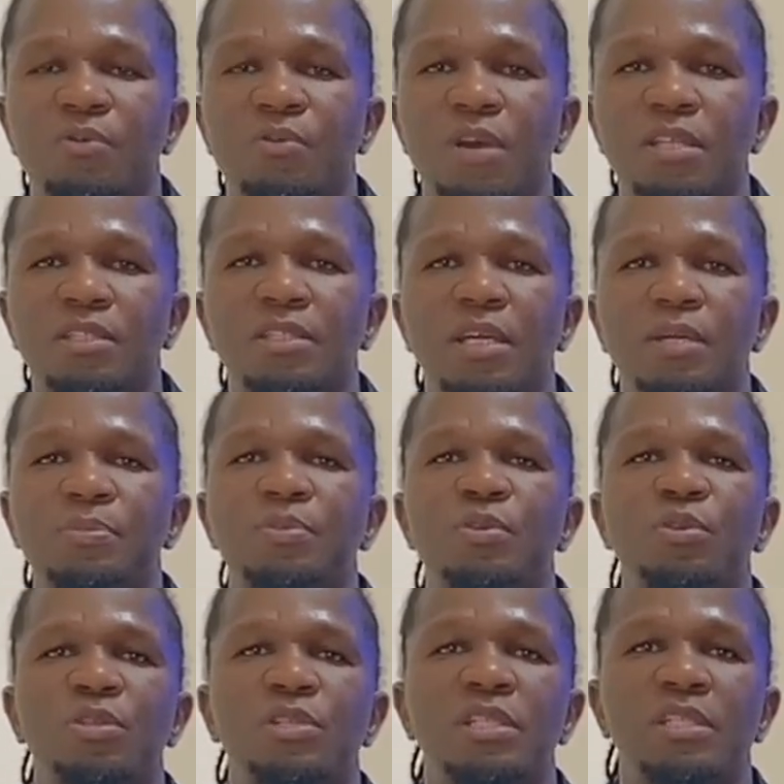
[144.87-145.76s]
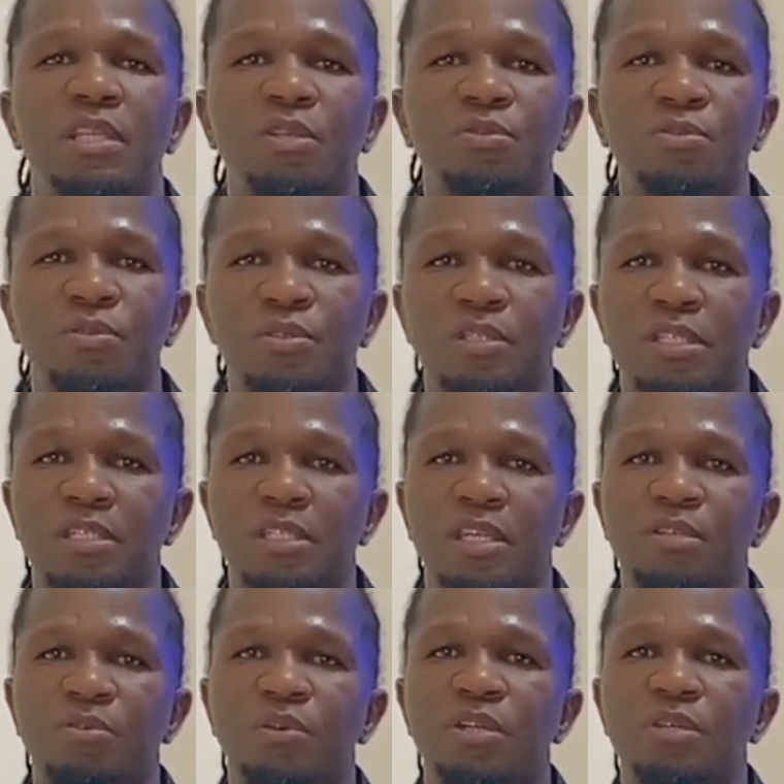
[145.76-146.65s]
What are the precautions that we need to
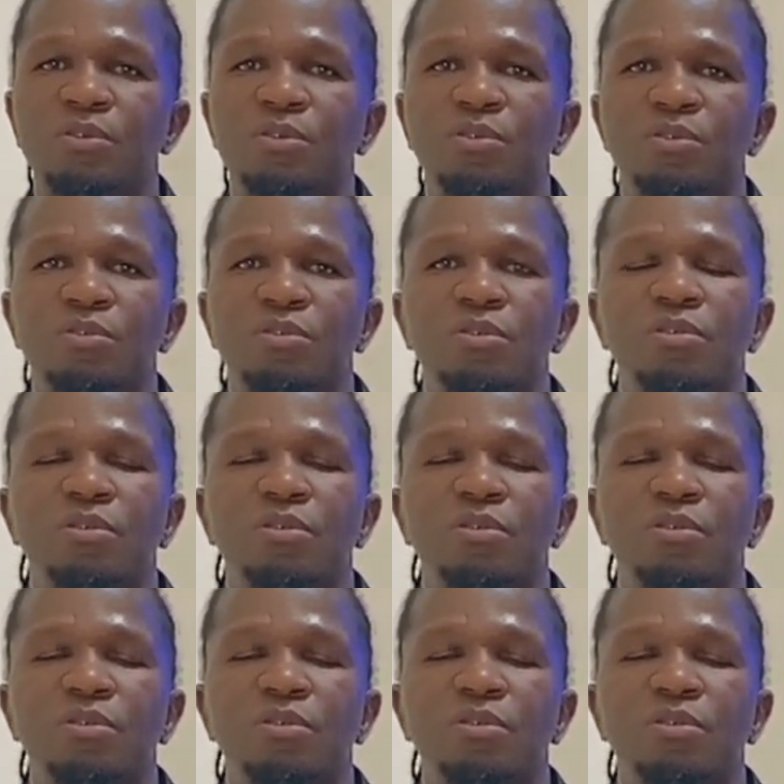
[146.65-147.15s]
take when we